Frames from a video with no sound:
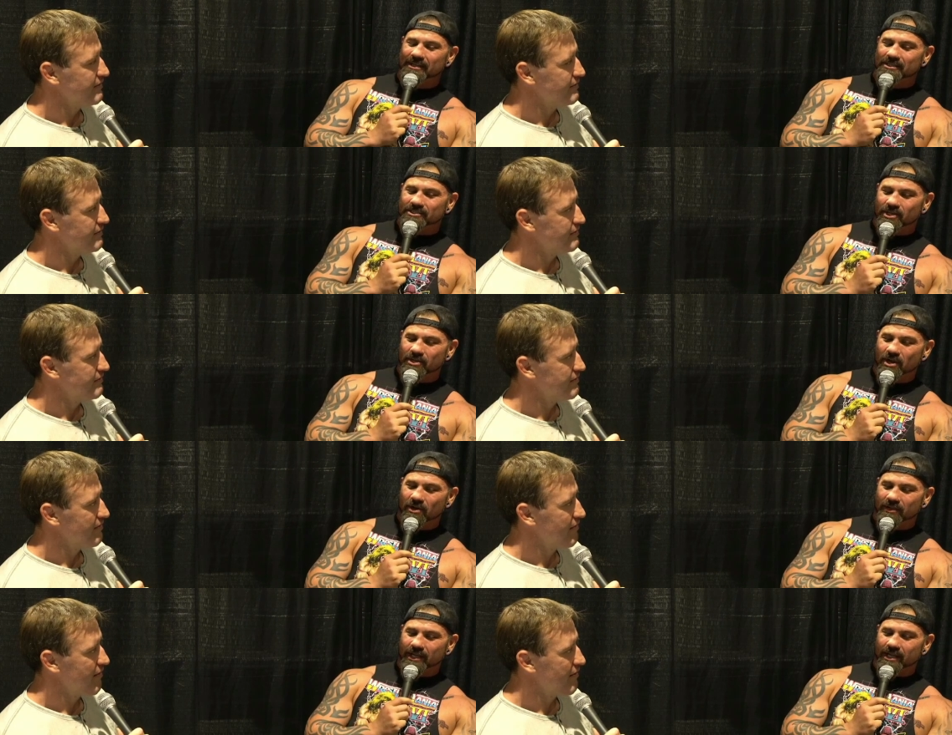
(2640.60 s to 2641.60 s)
Speaker 1: to
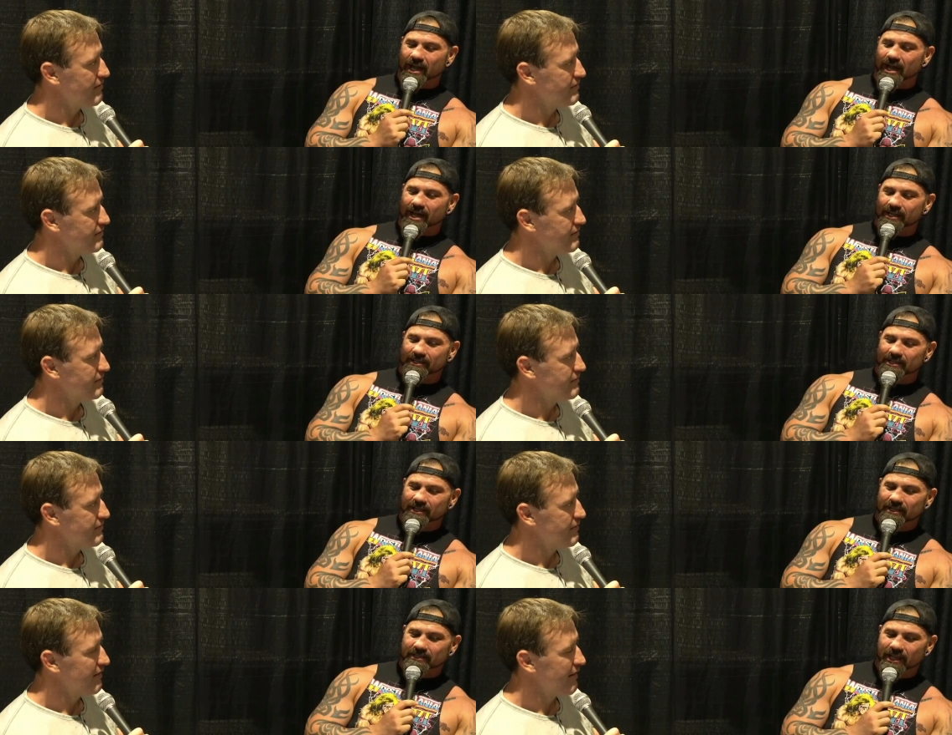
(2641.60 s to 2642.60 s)
know that a guy
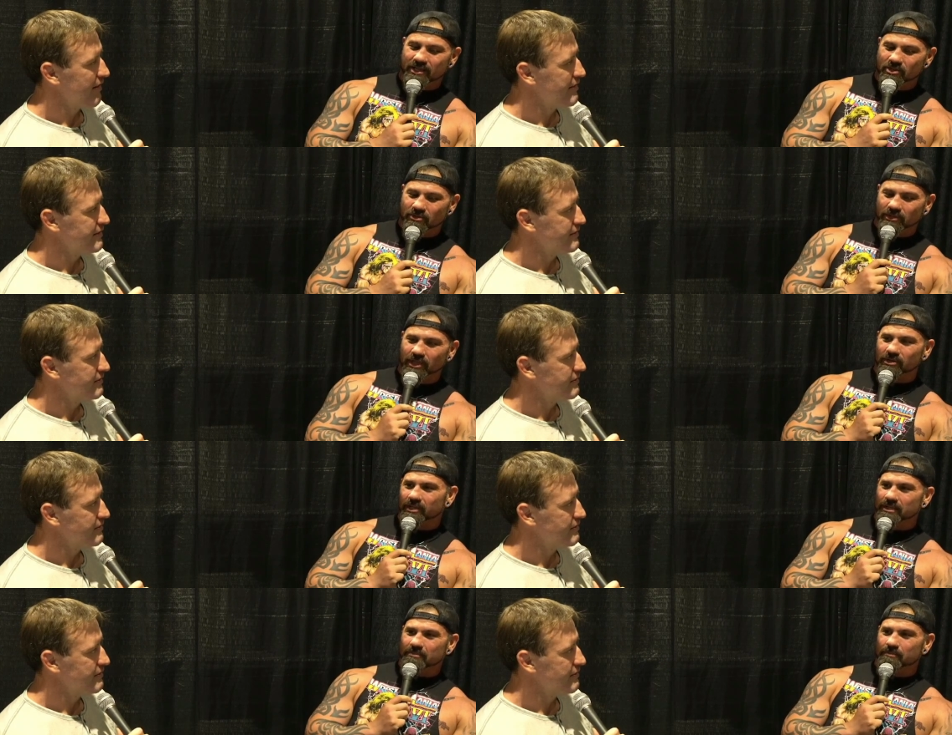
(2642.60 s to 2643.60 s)
that you
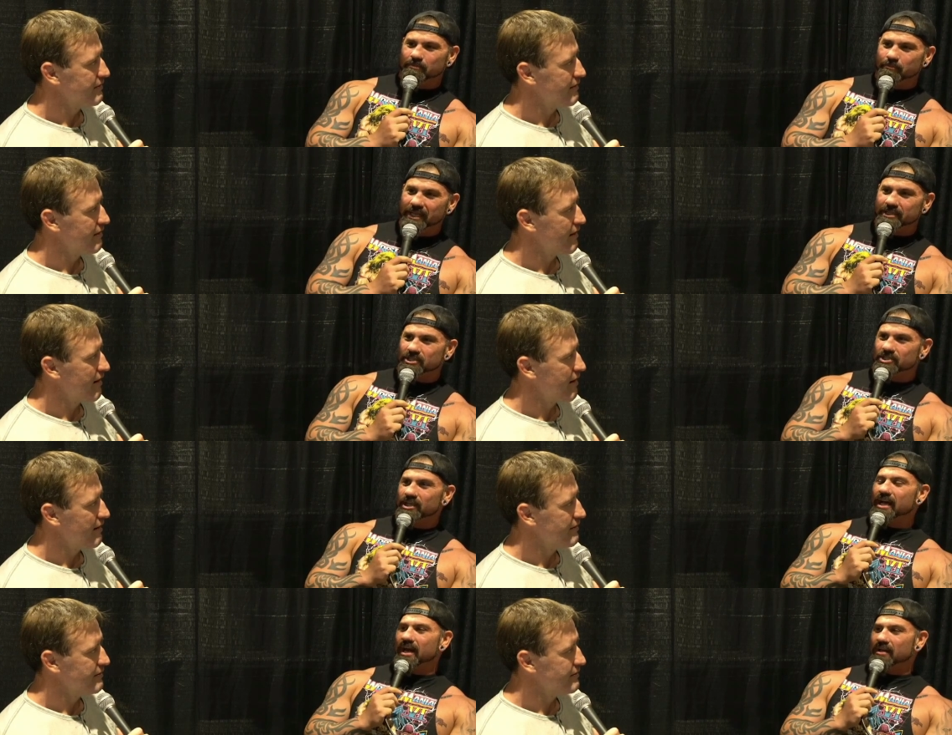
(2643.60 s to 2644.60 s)
literally beat the
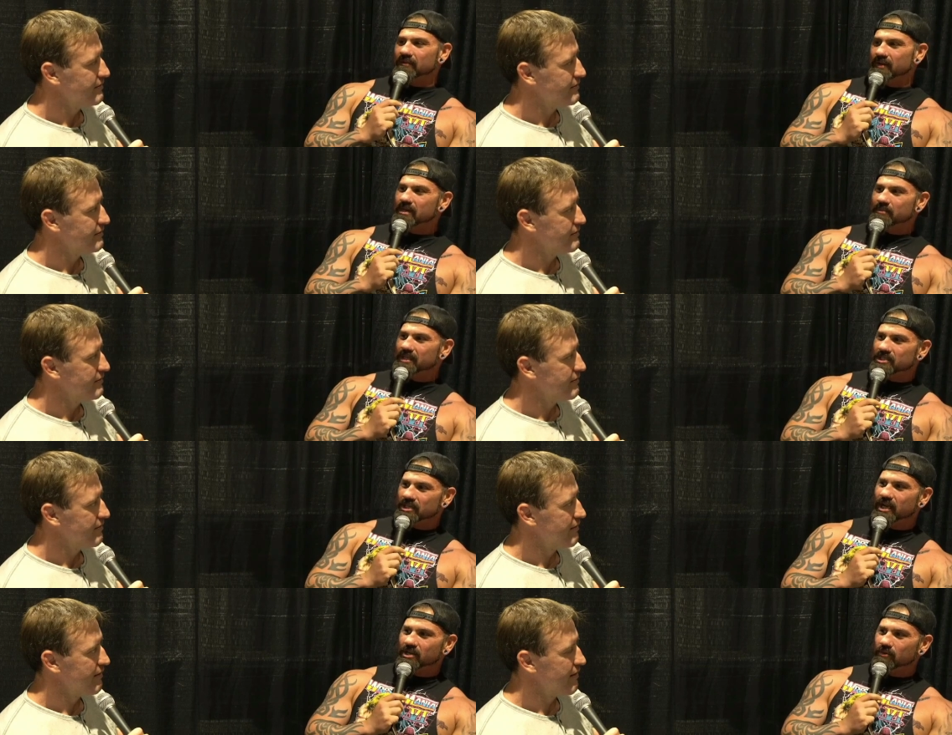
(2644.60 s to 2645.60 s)
shit out of, and he beat the
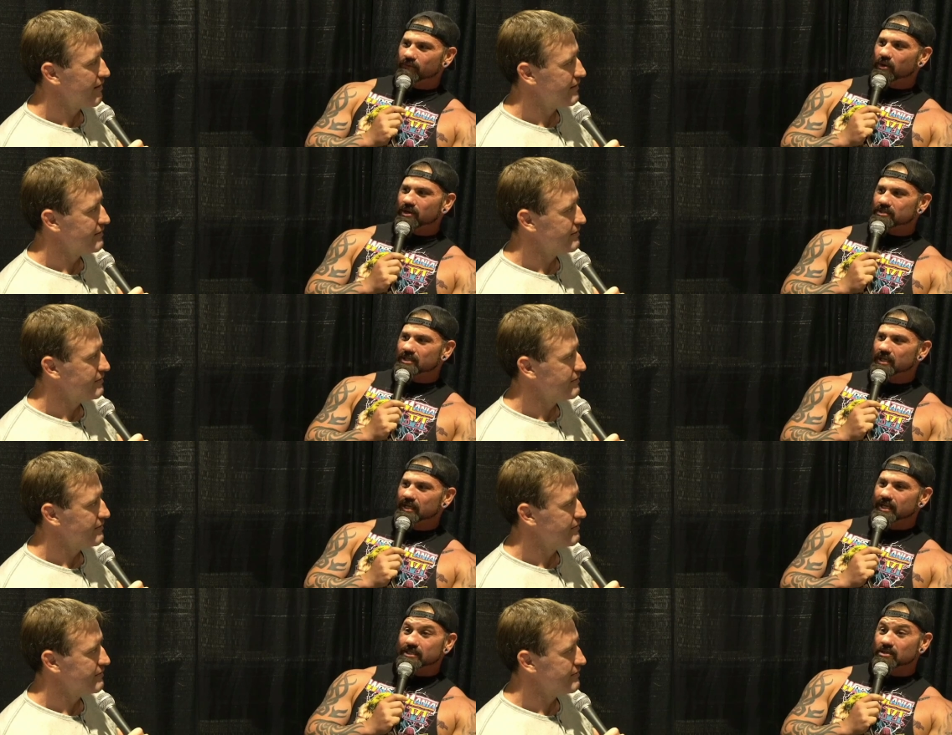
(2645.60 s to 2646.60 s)
shit out of you, Forrest
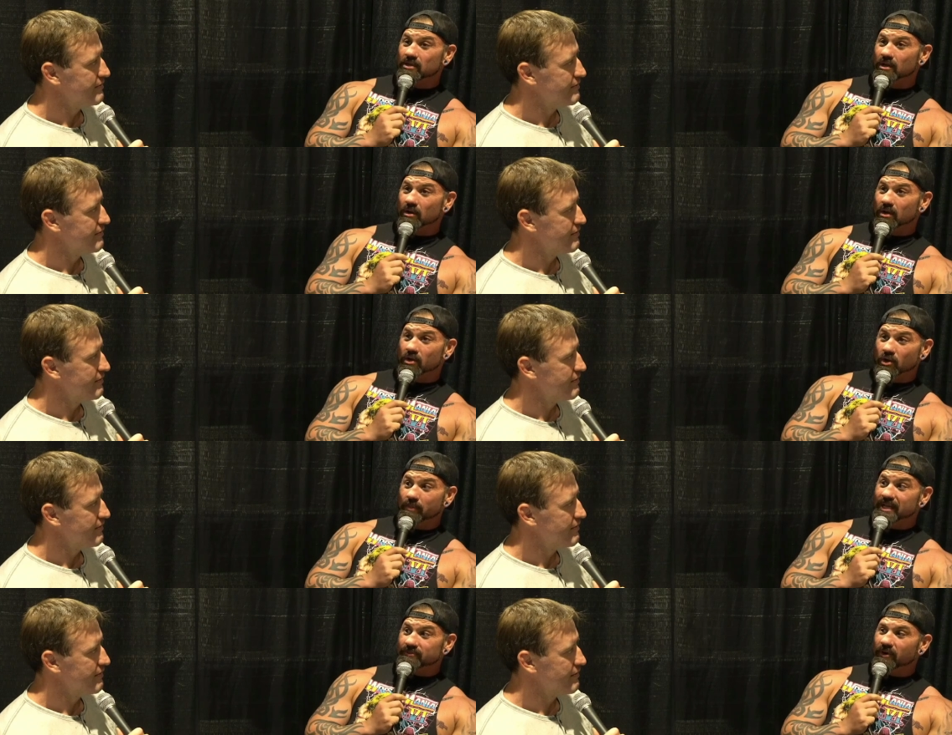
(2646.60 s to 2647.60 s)
is your
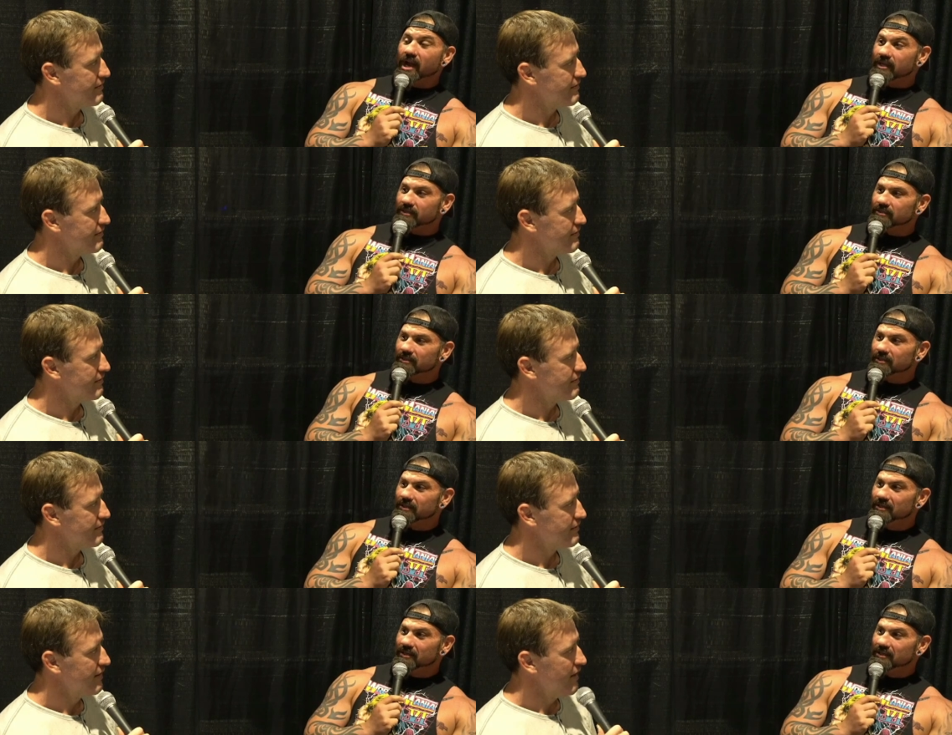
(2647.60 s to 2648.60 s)
best friend.
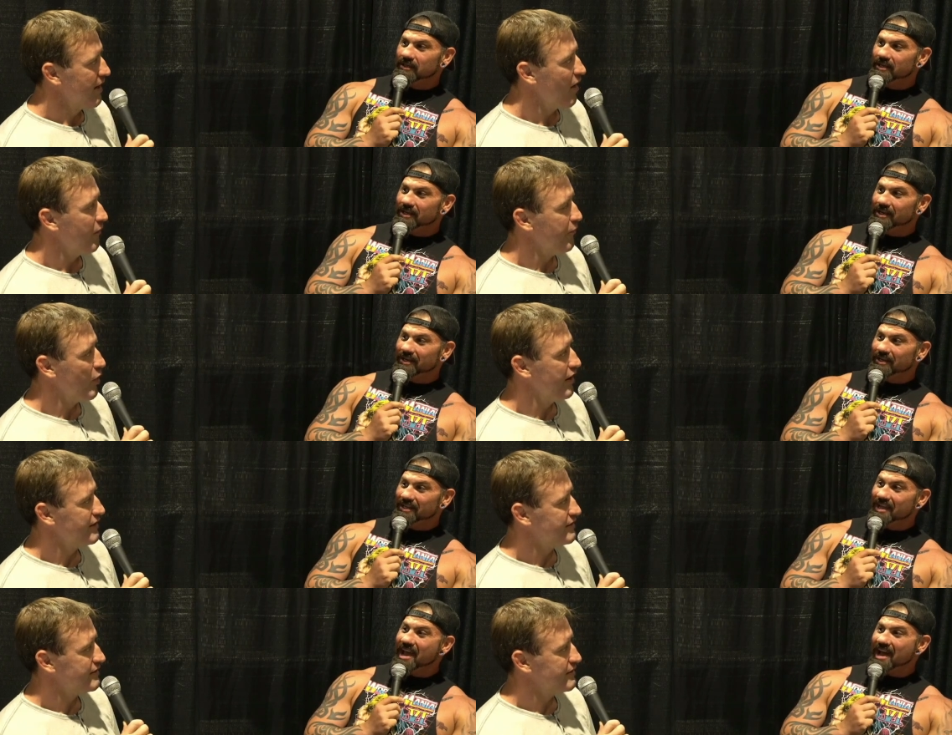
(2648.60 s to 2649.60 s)
Oh,
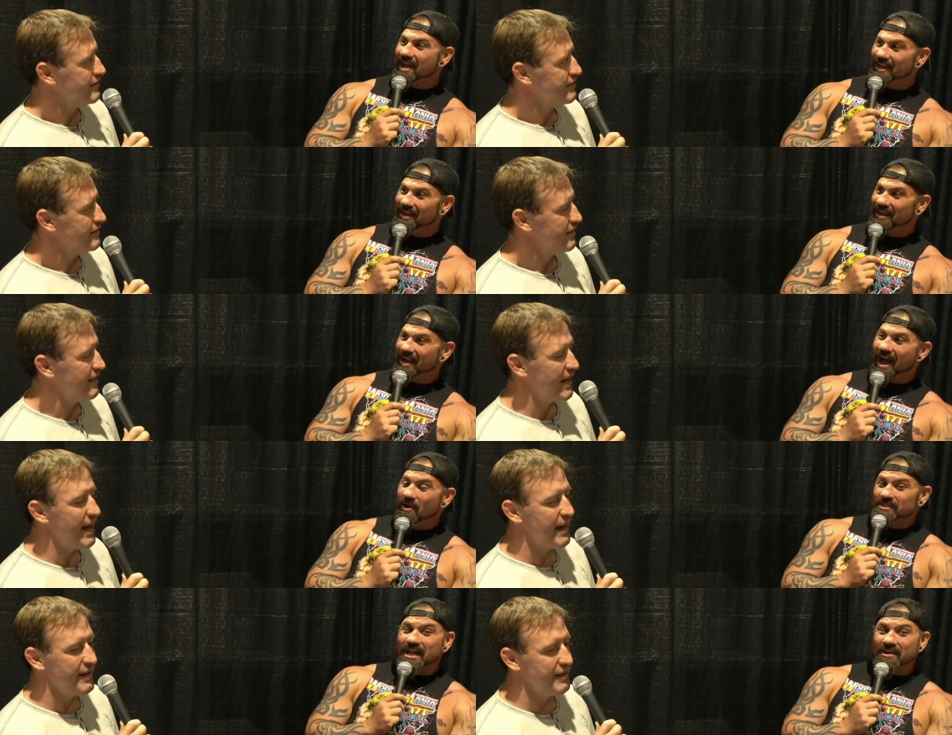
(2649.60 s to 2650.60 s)
Forrest. Yeah. Yeah,
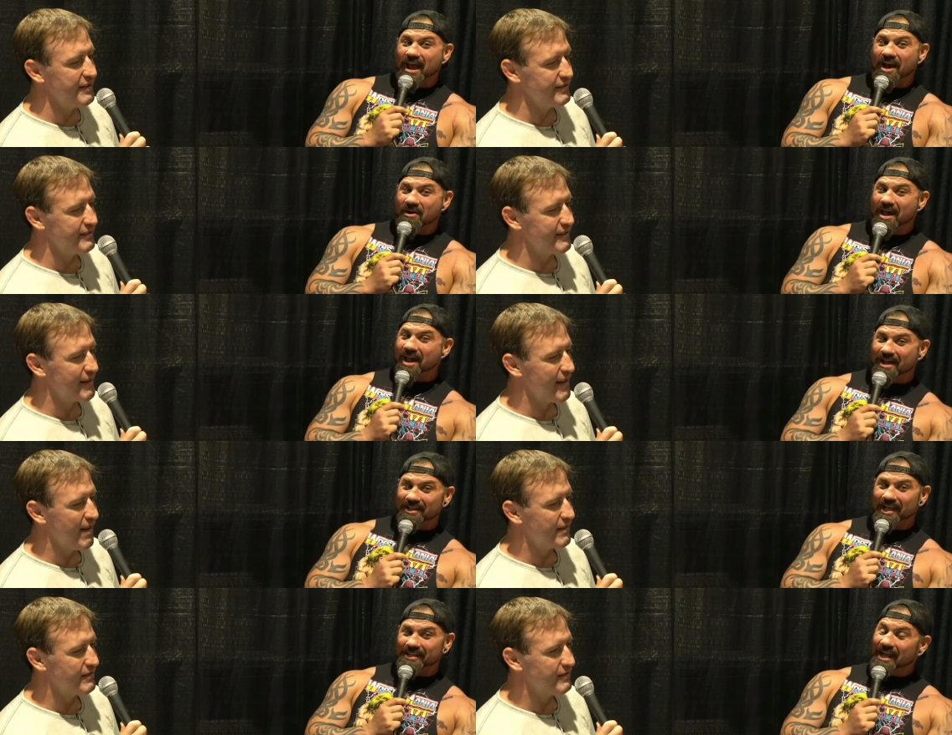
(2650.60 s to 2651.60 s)
how is that, dude. How
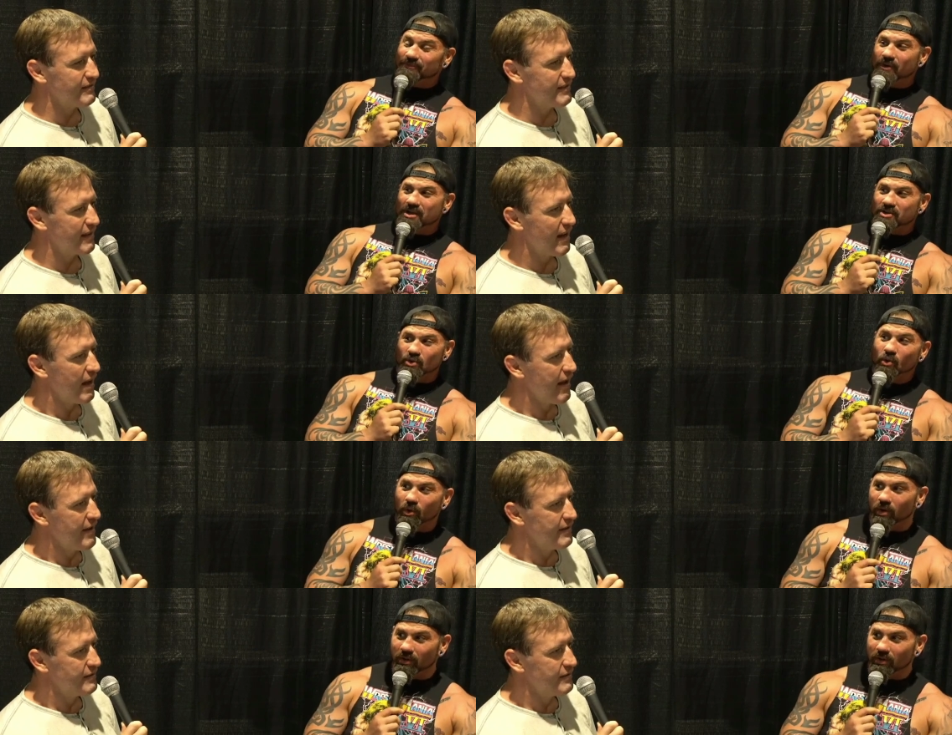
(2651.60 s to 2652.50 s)
like that's fucking cool